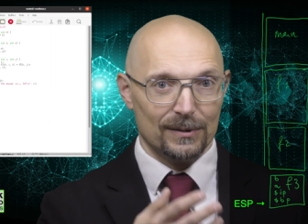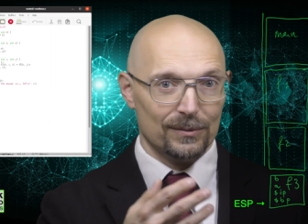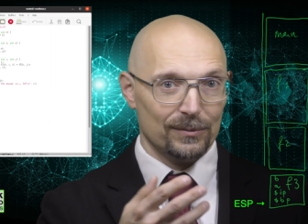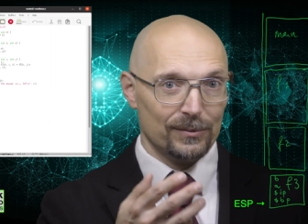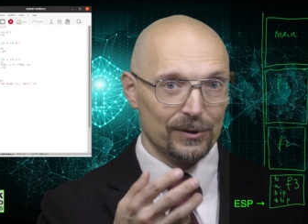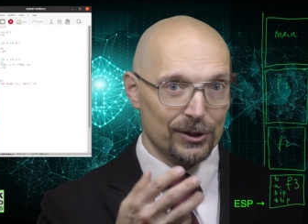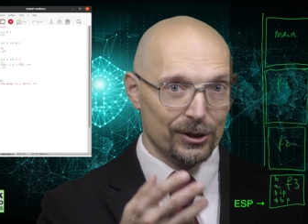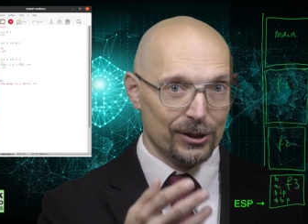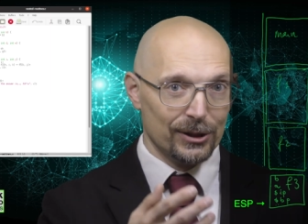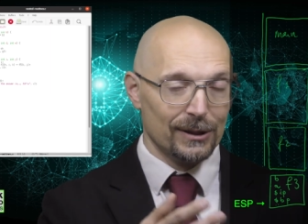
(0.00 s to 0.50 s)

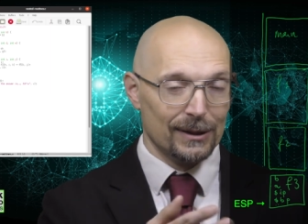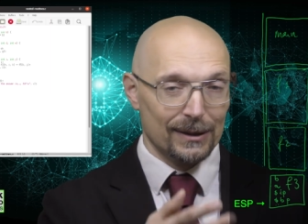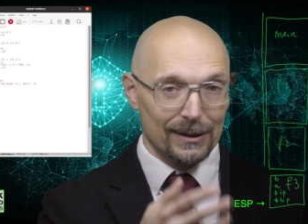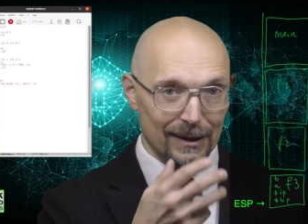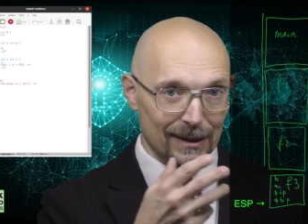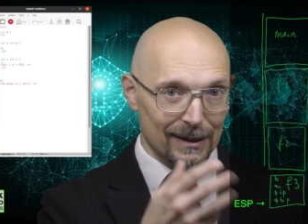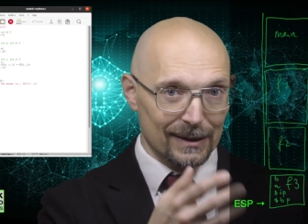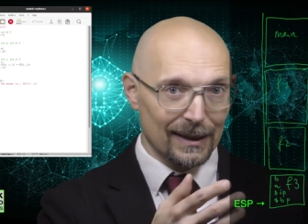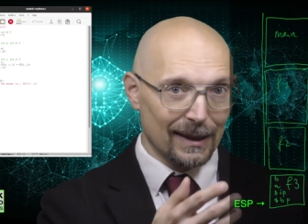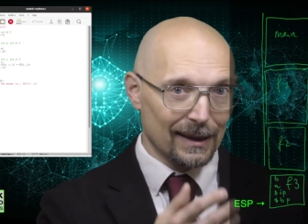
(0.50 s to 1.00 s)
which is
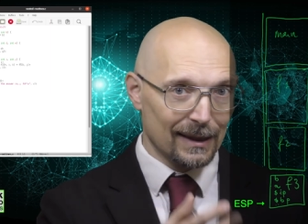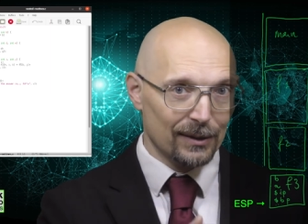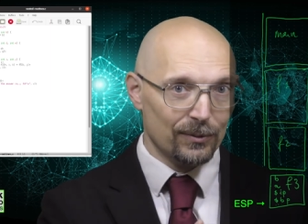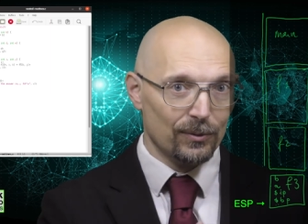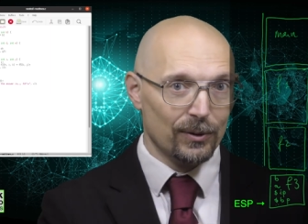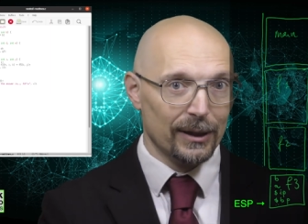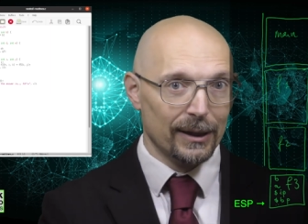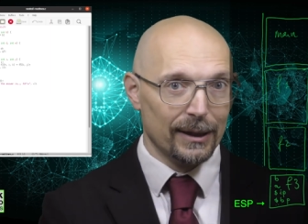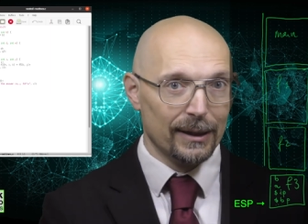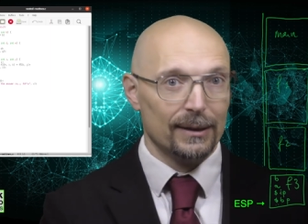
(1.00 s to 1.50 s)
exactly
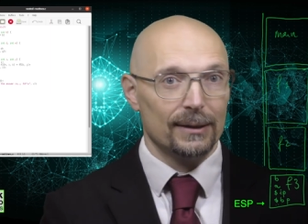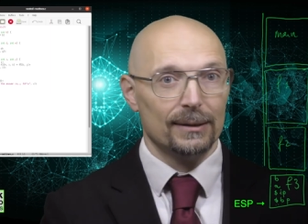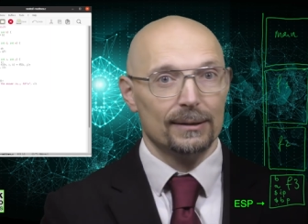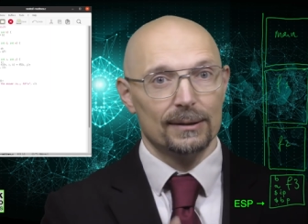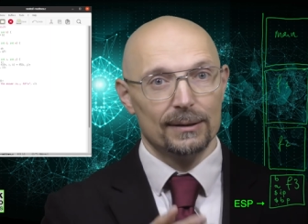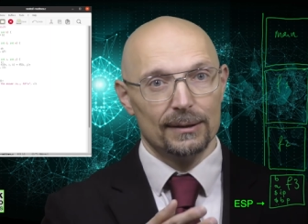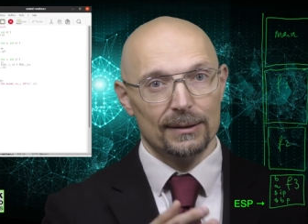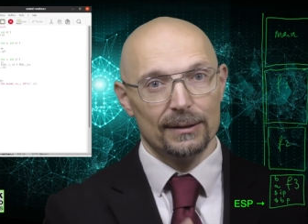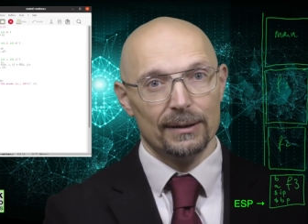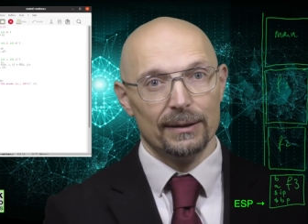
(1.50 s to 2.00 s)
where
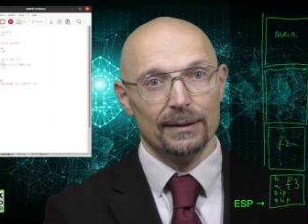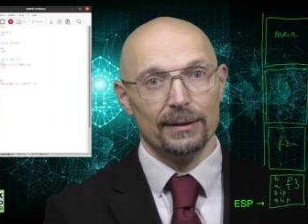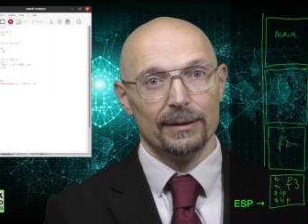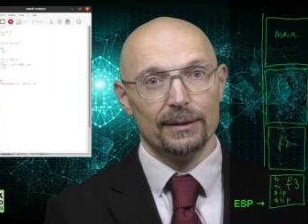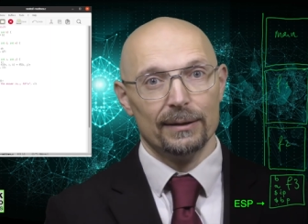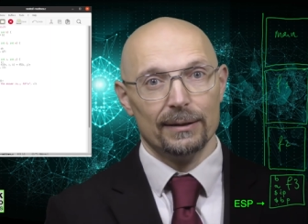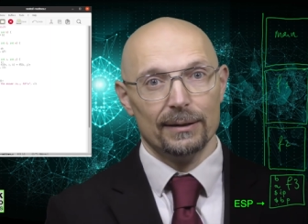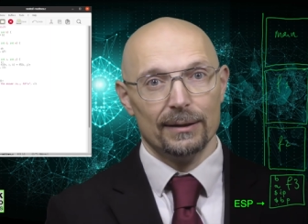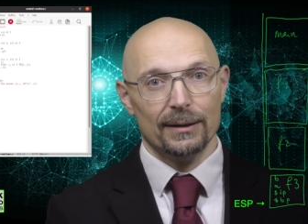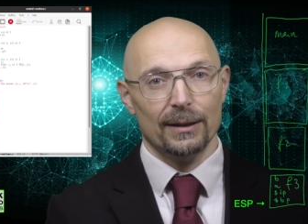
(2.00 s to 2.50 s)

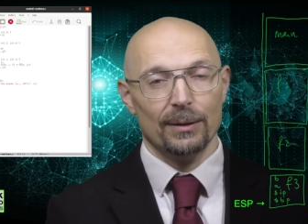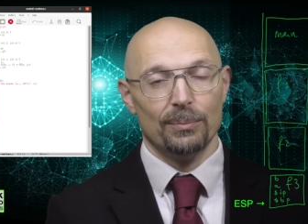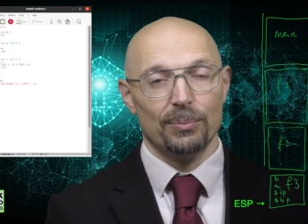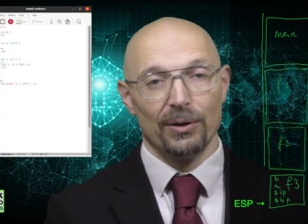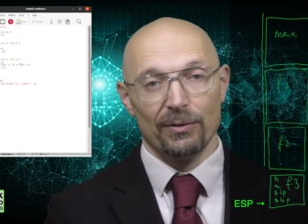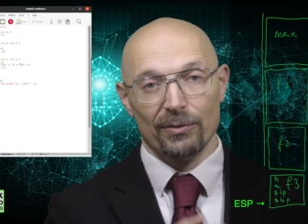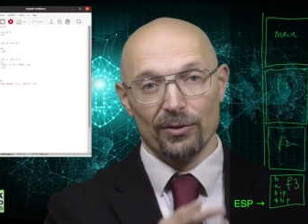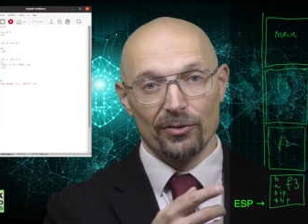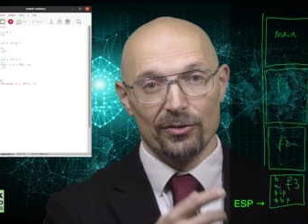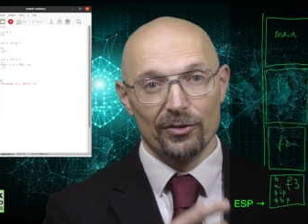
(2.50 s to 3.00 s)
the
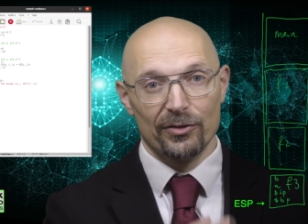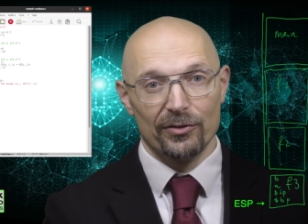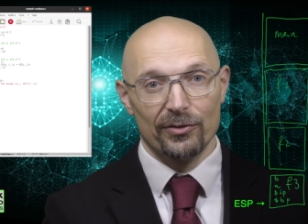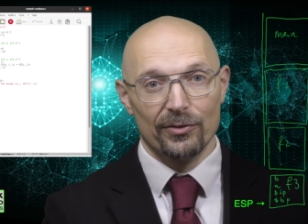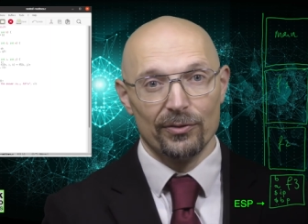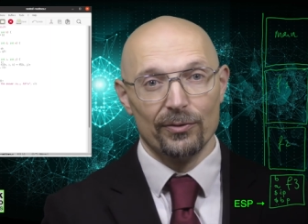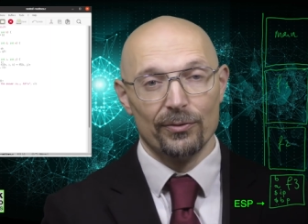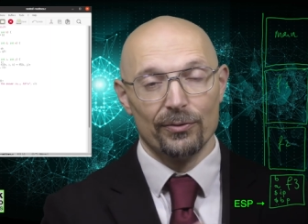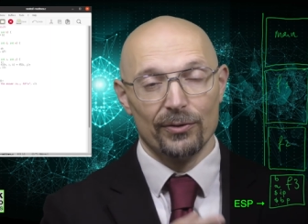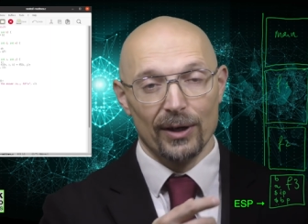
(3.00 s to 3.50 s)
previous
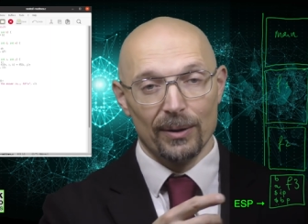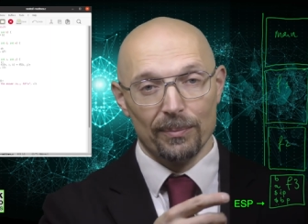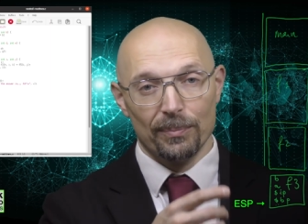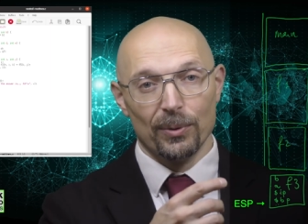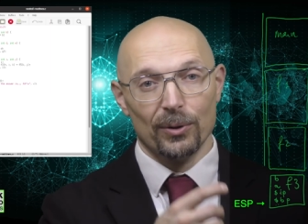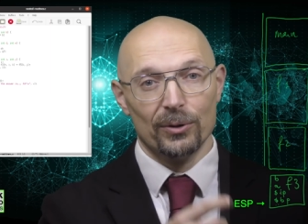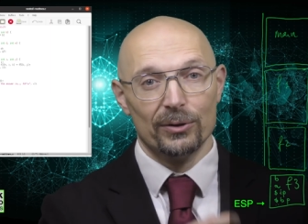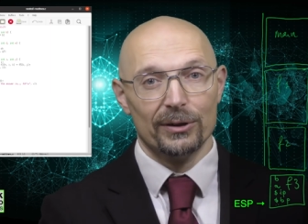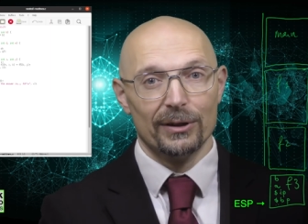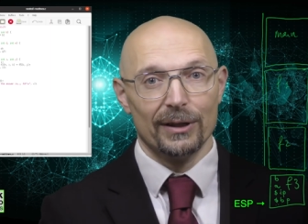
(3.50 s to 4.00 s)
frame
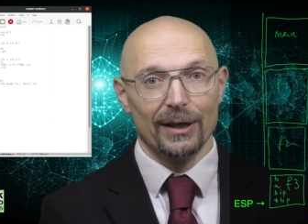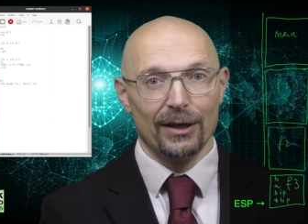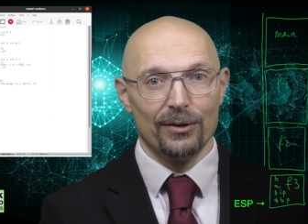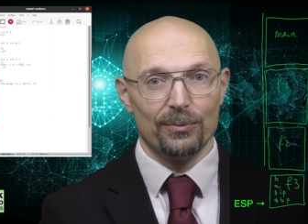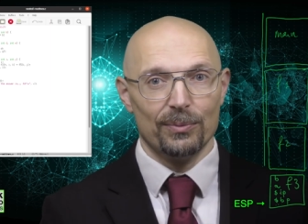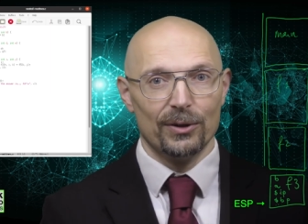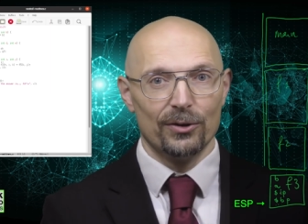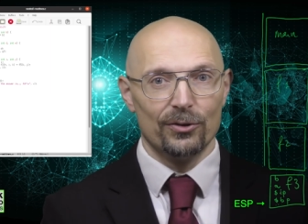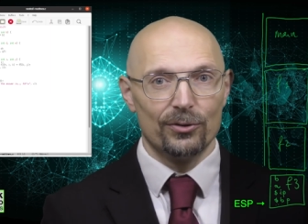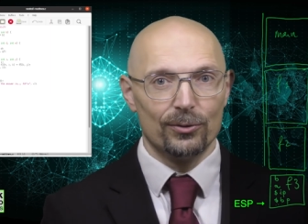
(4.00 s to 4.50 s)
pointer
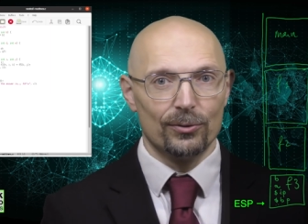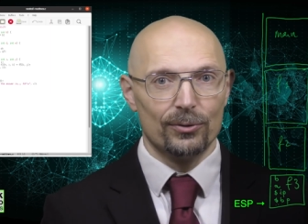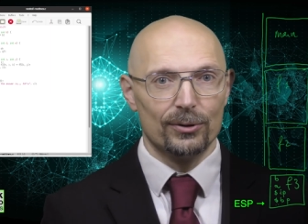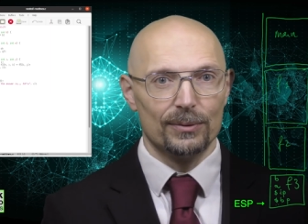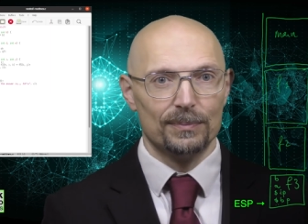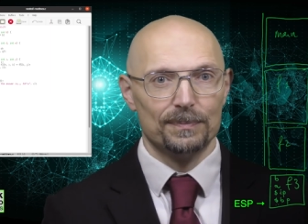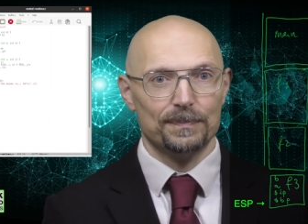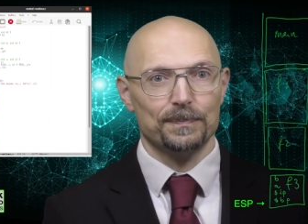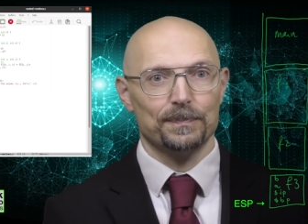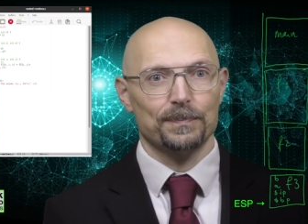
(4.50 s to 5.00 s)
has been stored.